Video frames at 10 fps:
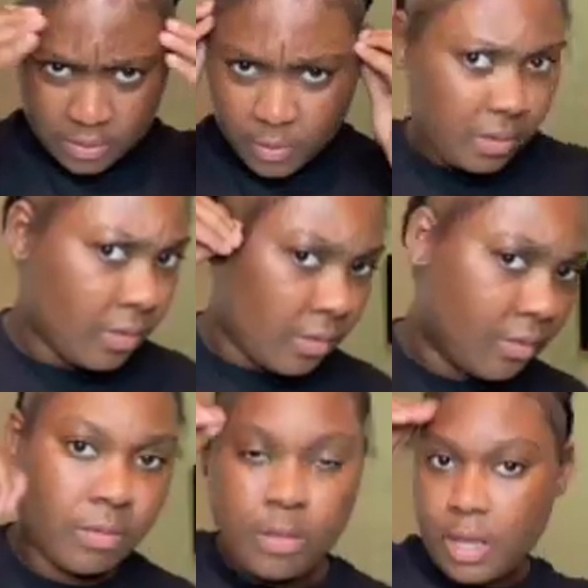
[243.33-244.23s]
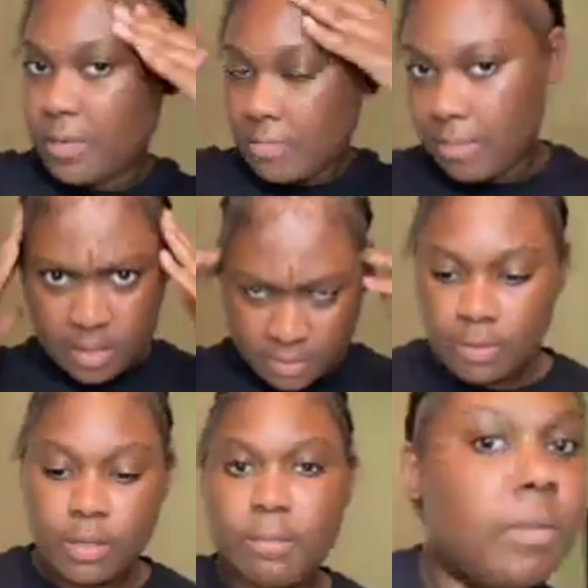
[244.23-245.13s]
in between my hair.
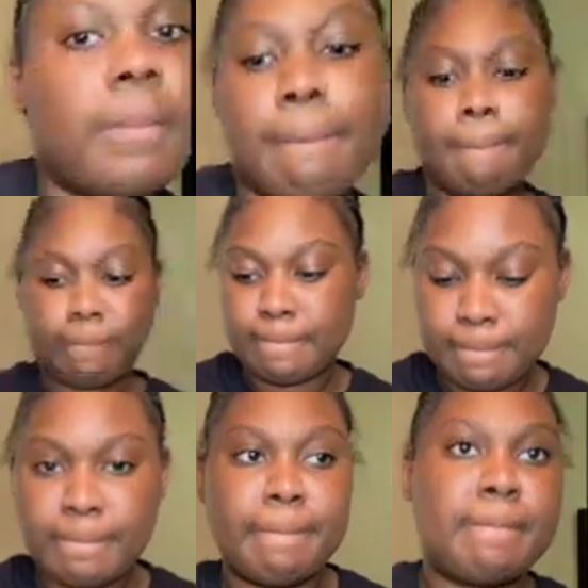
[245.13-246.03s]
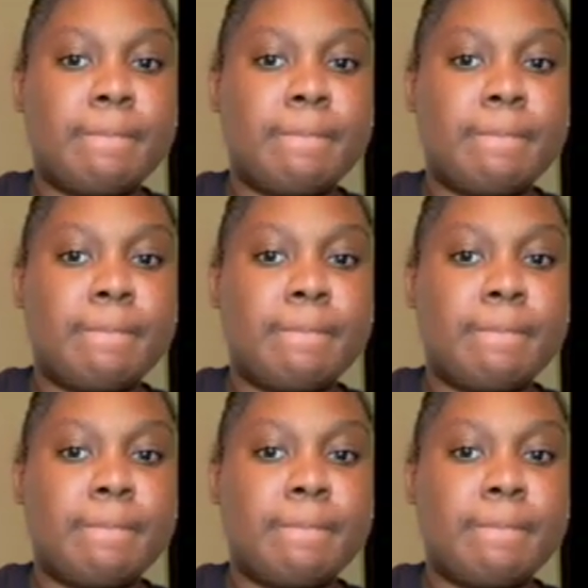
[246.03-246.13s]
I leave my edges out.